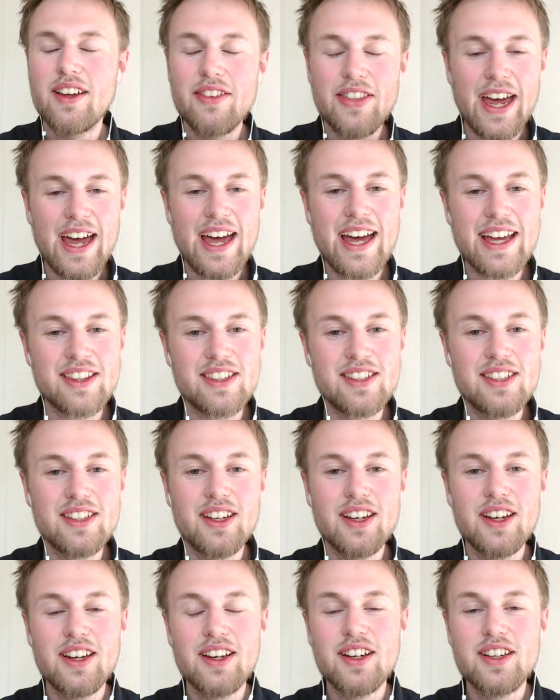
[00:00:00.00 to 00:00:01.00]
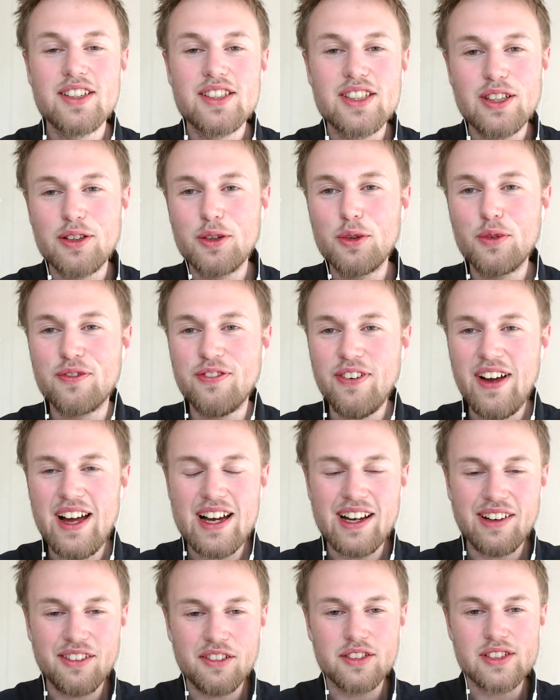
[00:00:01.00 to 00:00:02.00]
that you
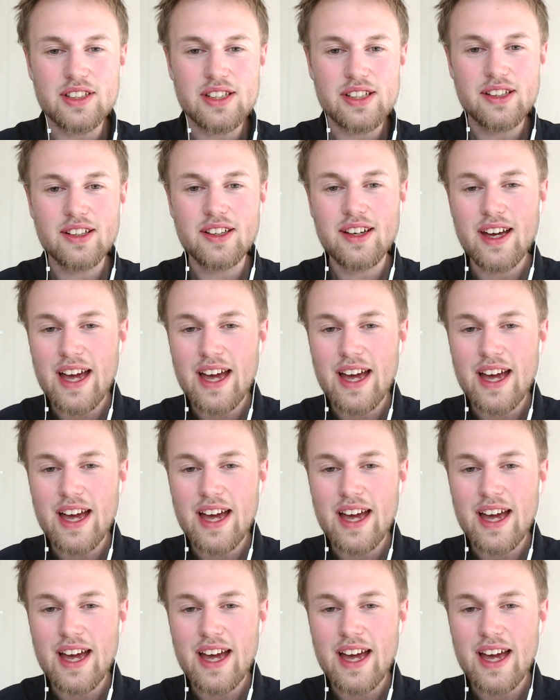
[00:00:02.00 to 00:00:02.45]
found.